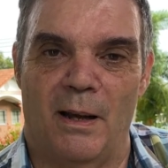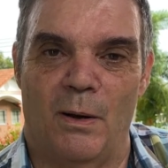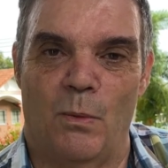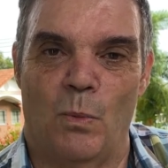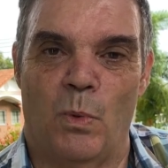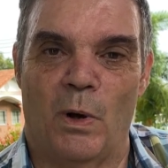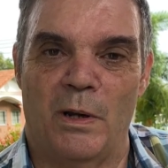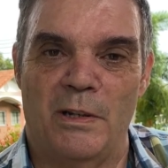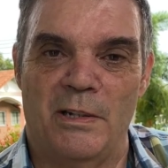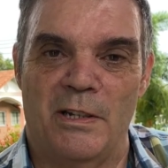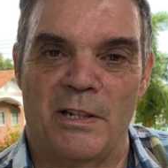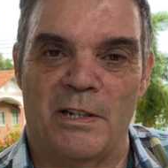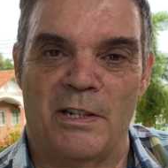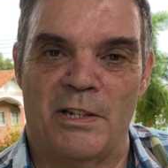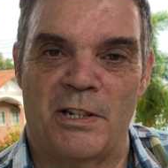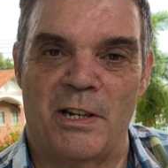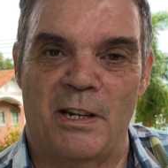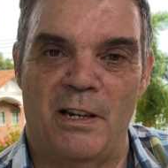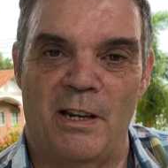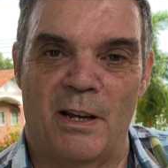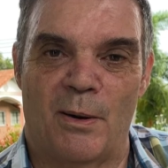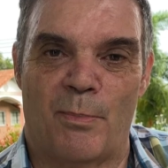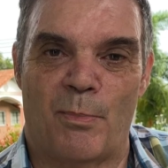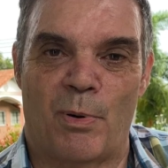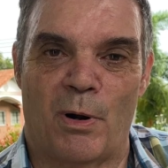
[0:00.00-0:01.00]
When you see
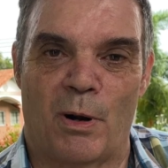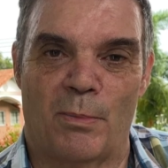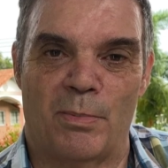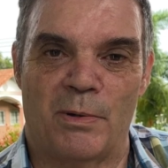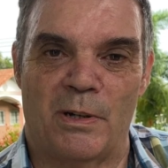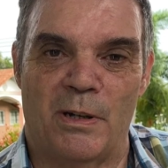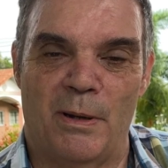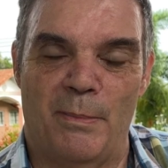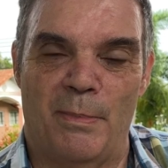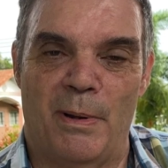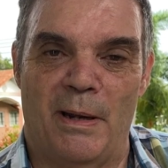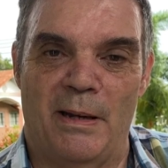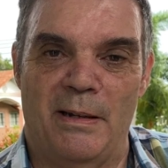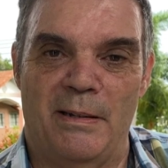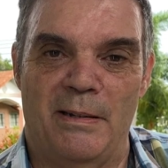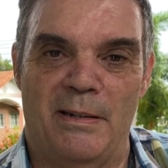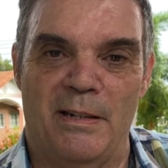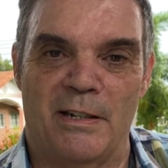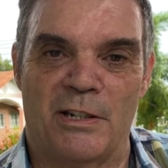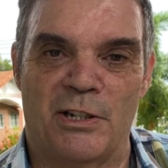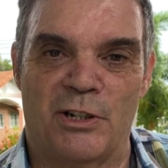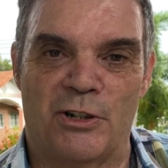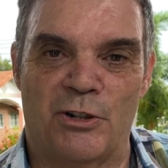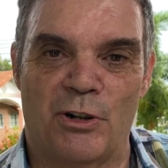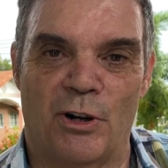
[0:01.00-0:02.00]
your property being
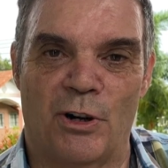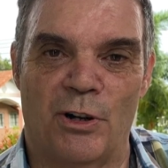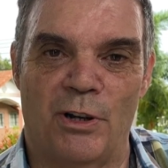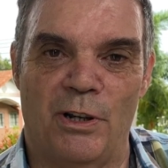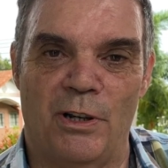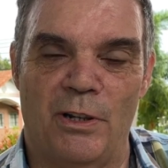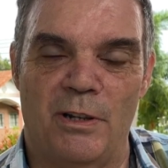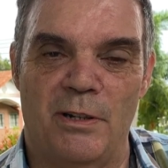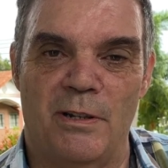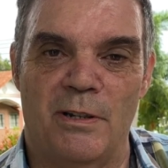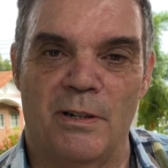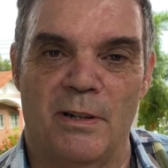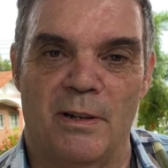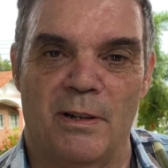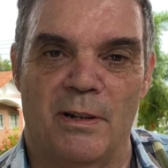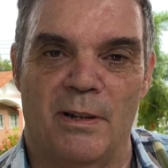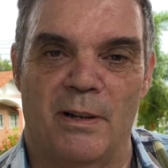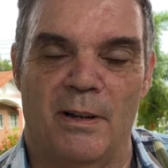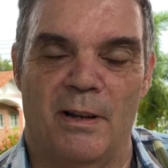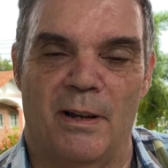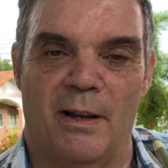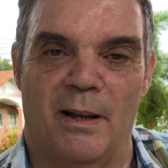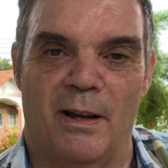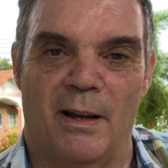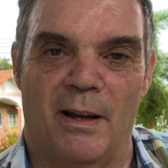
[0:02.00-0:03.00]
destroyed,
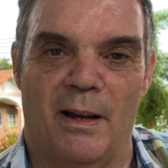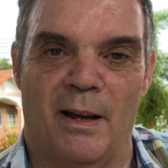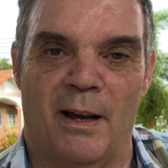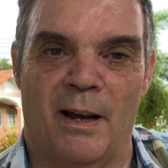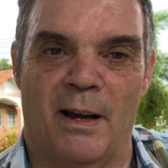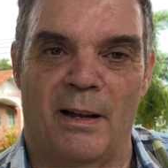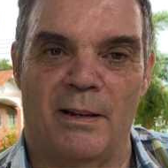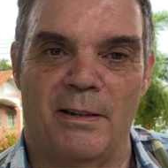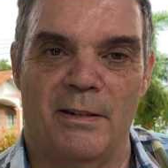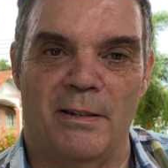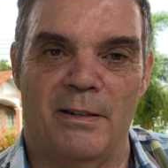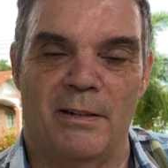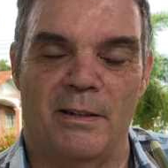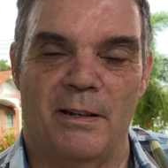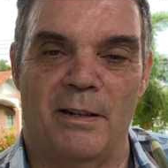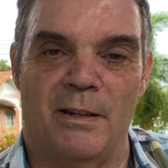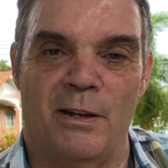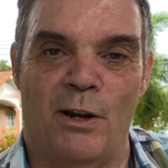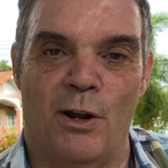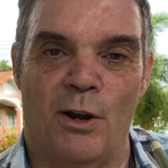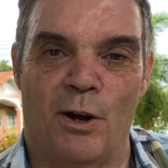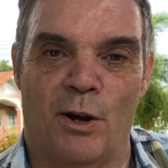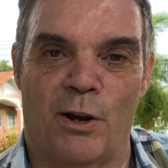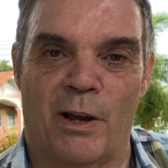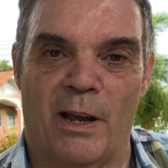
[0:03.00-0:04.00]
and
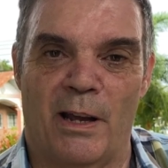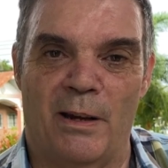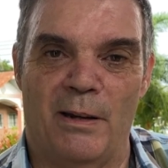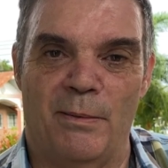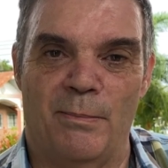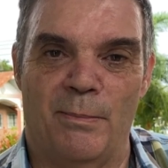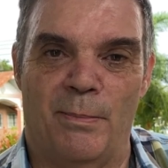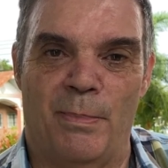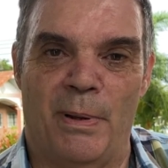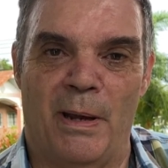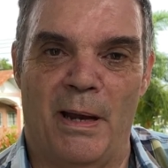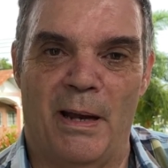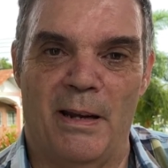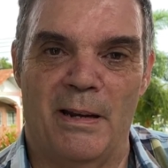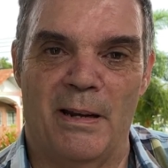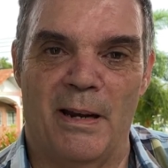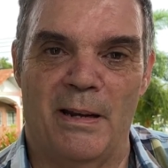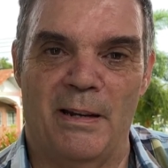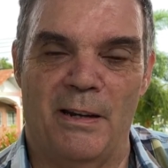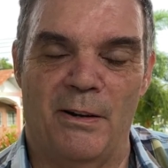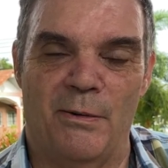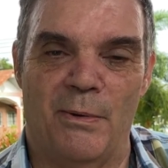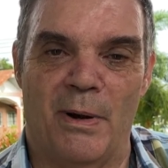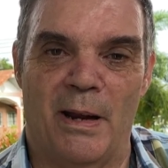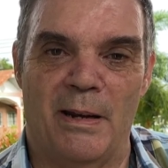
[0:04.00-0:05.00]
not getting paid
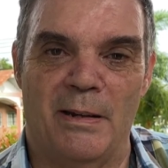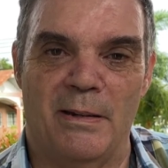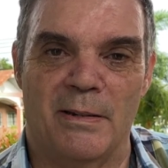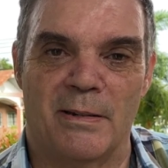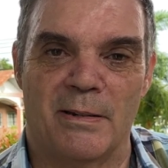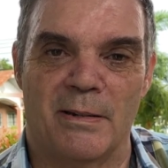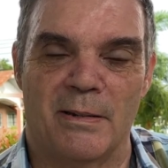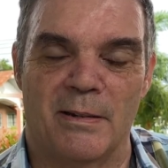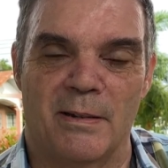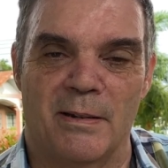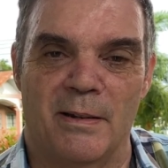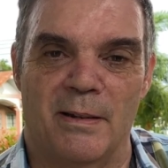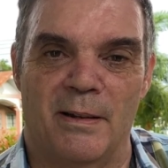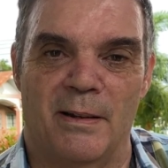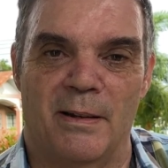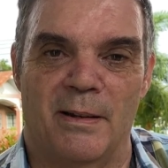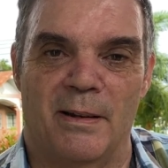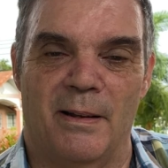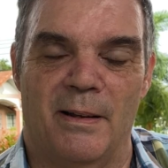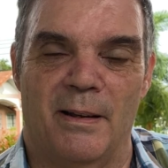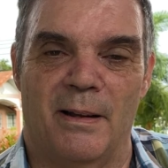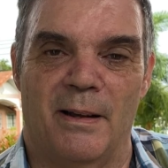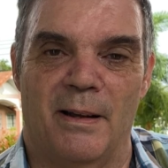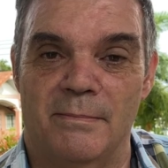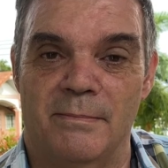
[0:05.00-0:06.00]
any rent.
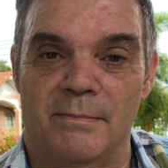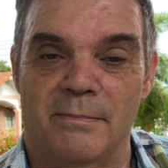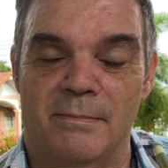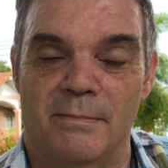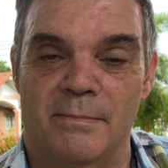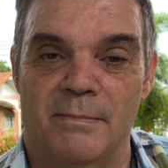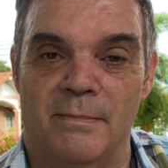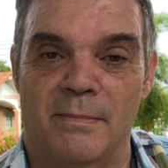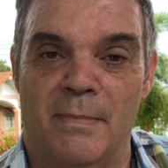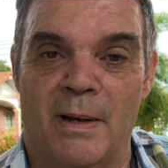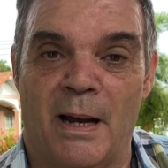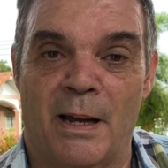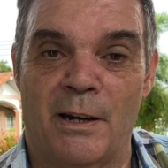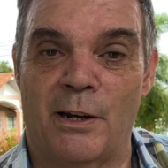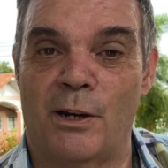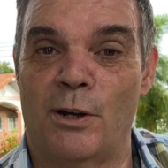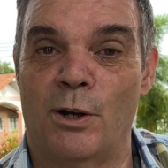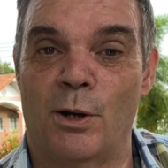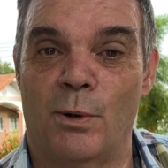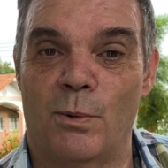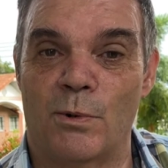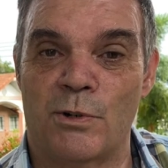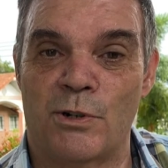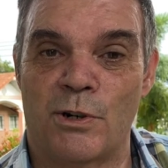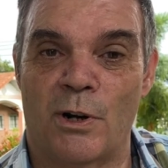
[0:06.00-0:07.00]
And I
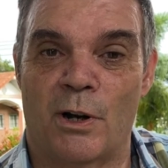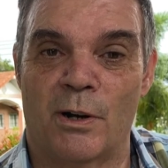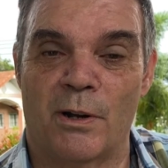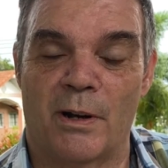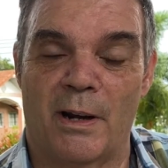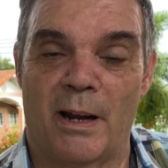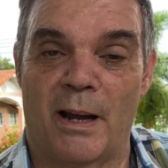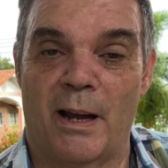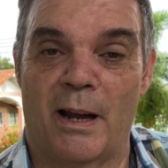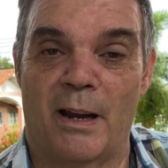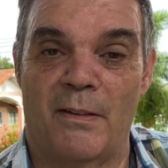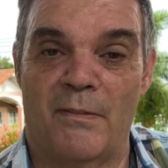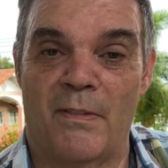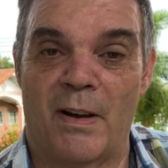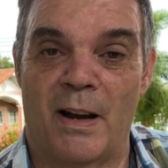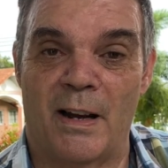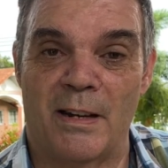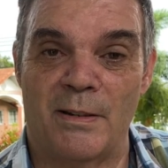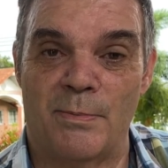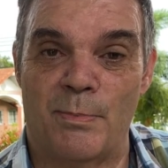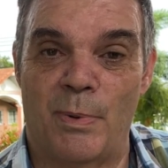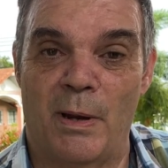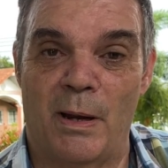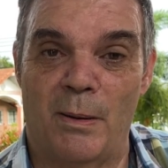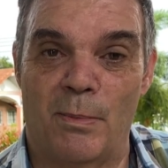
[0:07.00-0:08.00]
know it was wrong, and I
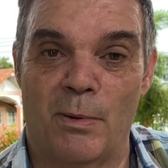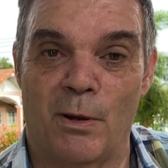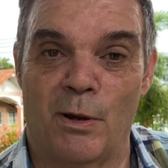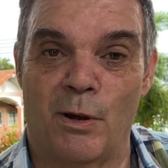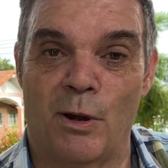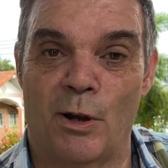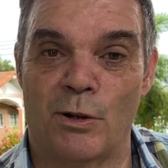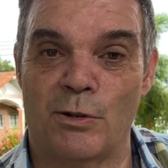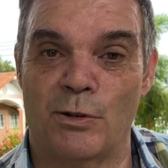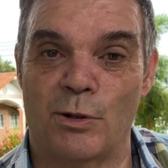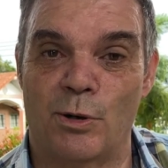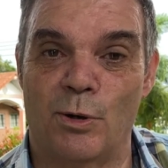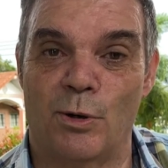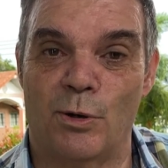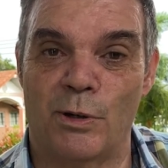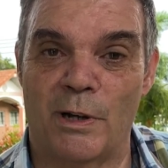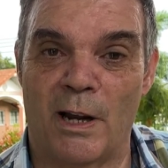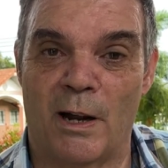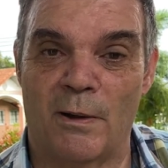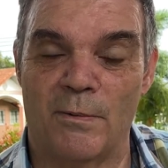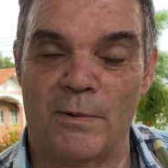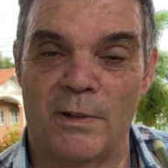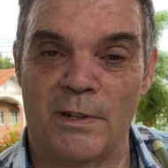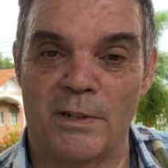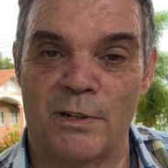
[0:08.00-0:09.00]
advised people not to go
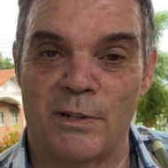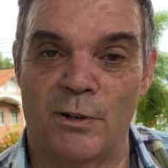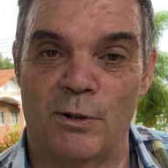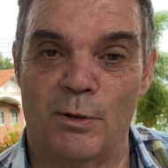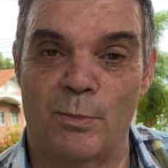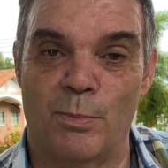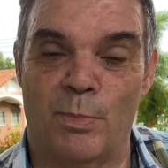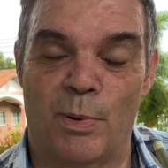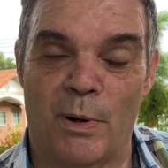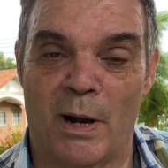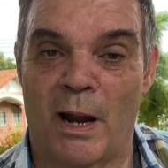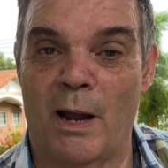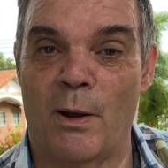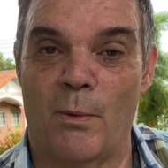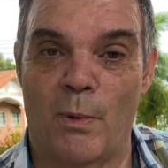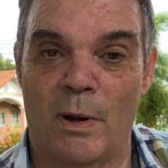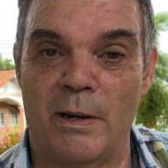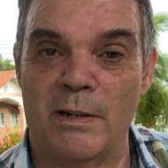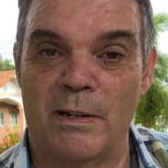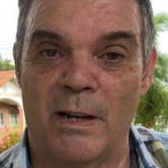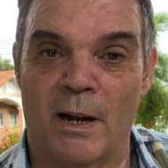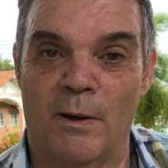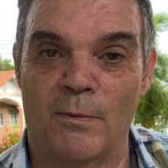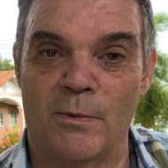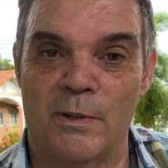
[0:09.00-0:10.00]
down this route, but I
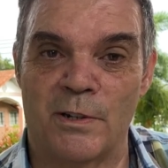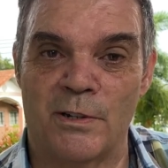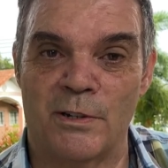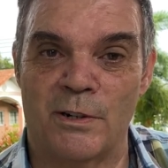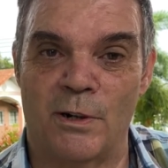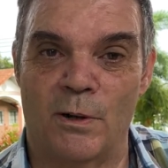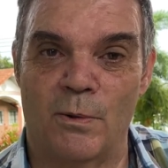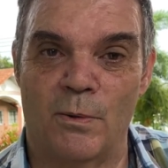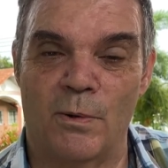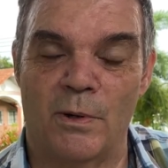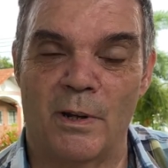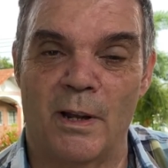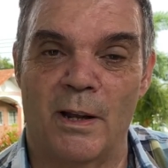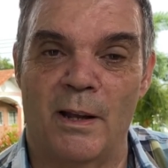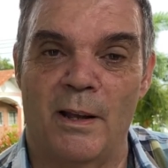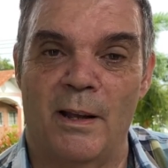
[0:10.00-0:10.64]
went down this route.